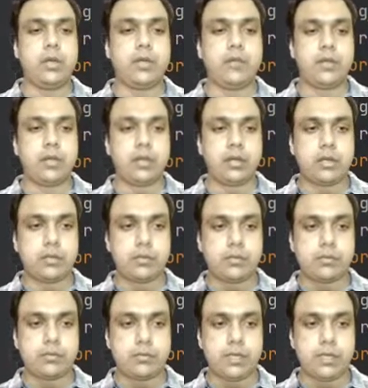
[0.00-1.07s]
we can
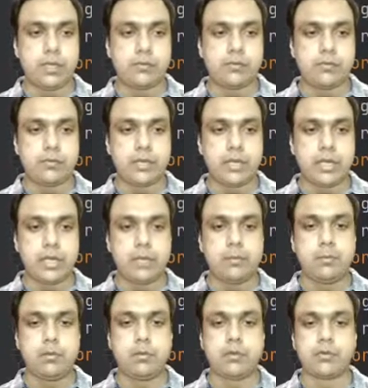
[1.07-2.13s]
use these
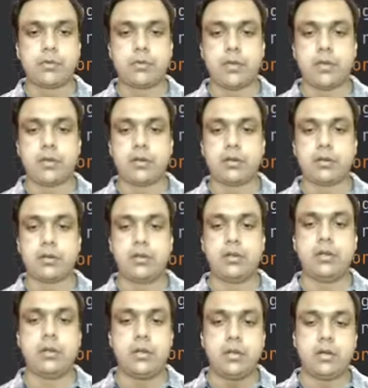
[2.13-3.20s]
variables over here,
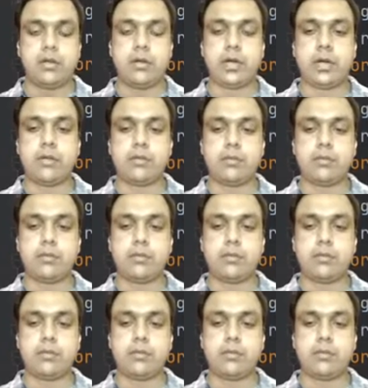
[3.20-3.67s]
right?